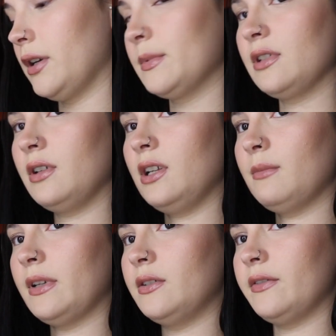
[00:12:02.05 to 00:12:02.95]
I'm still getting
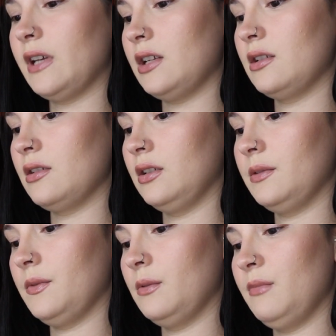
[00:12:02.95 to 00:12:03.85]
my notifications on
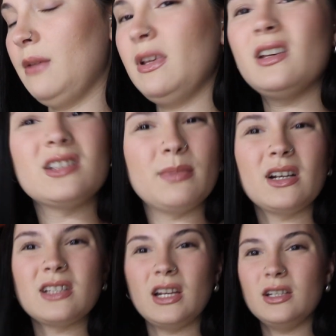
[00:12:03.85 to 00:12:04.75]
this phone. Maybe is it
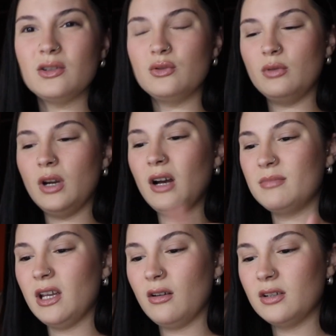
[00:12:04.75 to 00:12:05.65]
because I need to do the
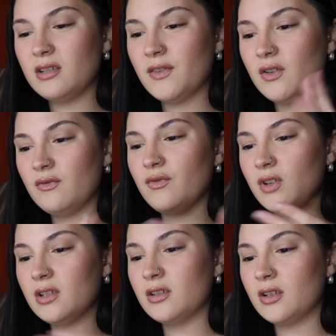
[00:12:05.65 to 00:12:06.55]
update on this phone for
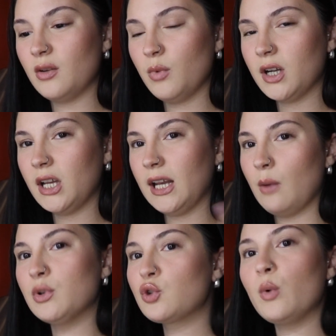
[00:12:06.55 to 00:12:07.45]
it to start working? Like,
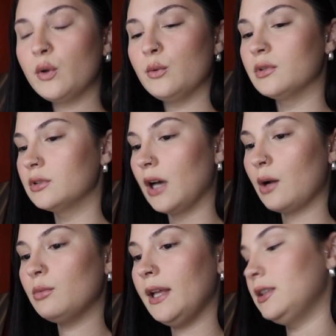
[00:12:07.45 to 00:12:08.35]
what's going on? I
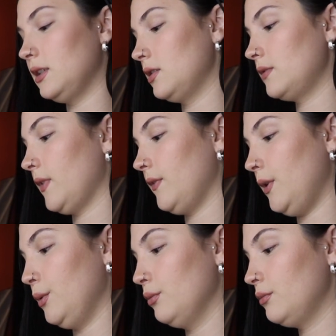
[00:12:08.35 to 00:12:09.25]
don't like this. For real.